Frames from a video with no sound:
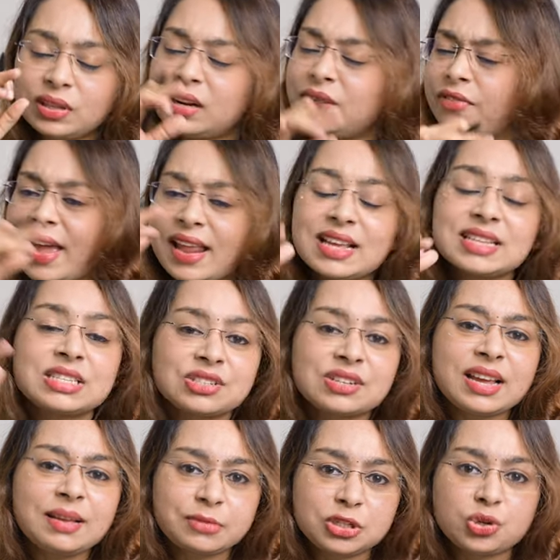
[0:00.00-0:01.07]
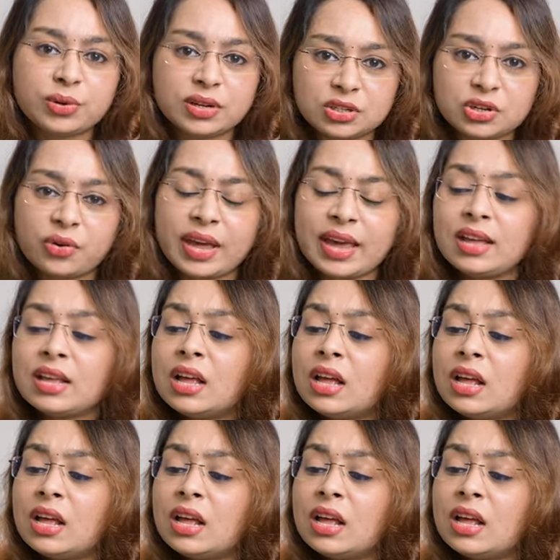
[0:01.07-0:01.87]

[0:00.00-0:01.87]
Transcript: There are various streams to it, okay?